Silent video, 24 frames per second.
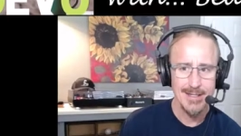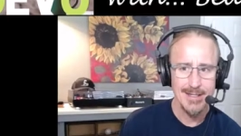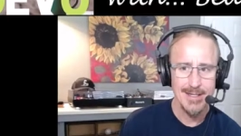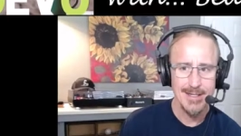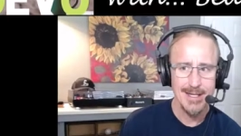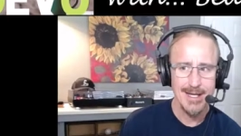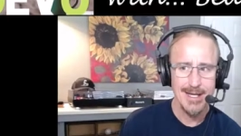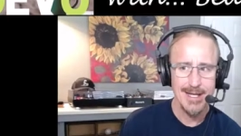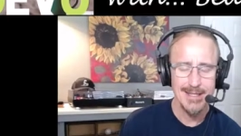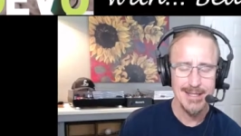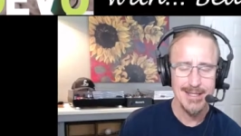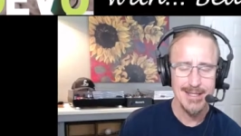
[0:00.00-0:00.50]

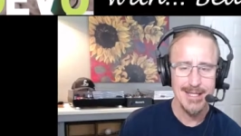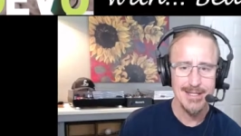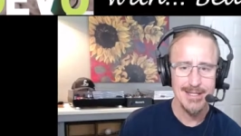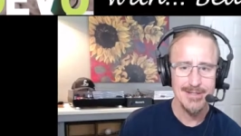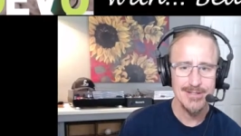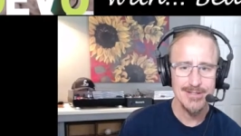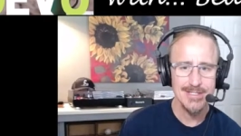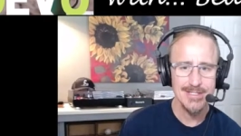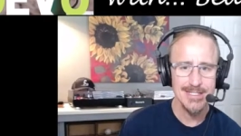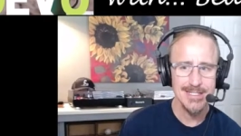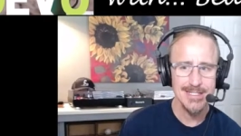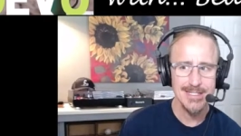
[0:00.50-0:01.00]
And then you
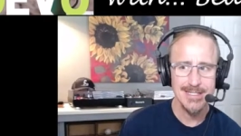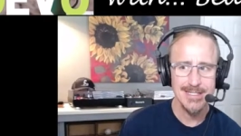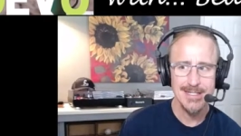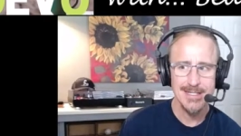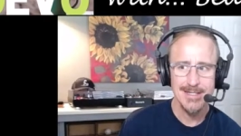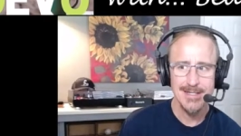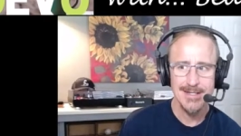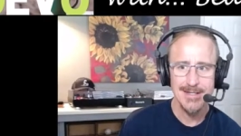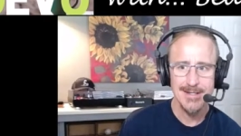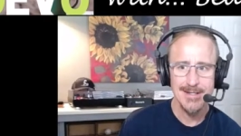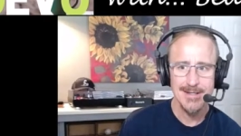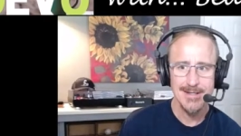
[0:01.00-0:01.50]
see
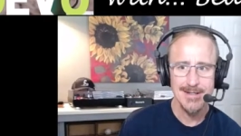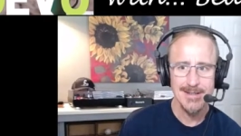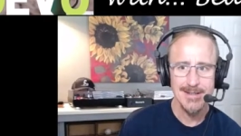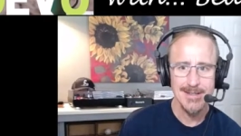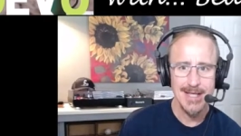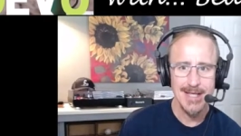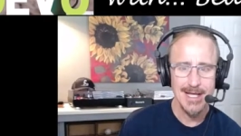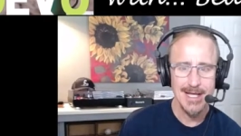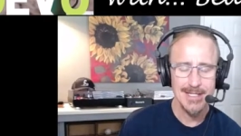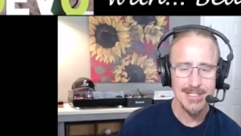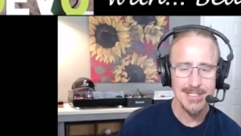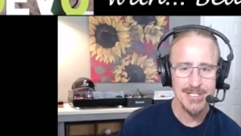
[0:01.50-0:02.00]

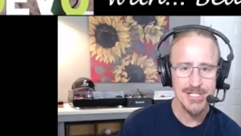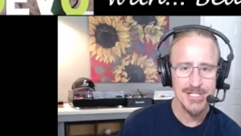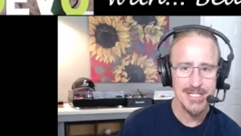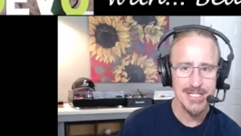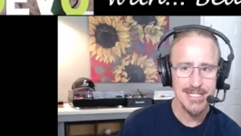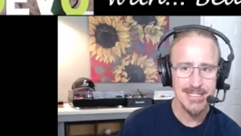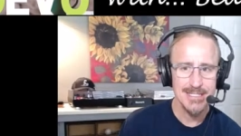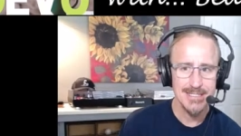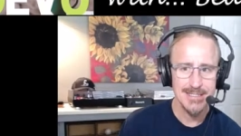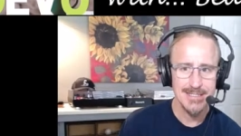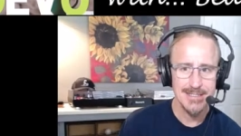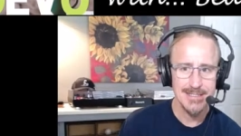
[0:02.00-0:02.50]
that
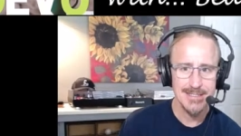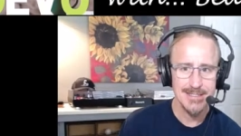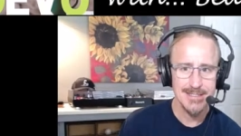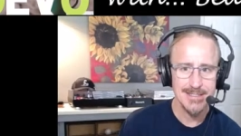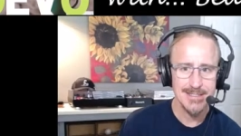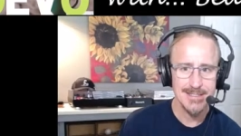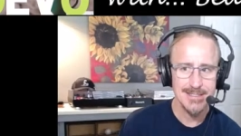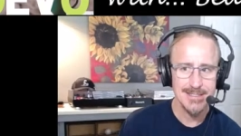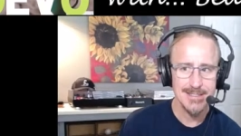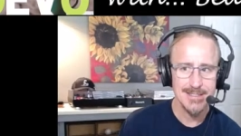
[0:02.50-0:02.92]
Jesus,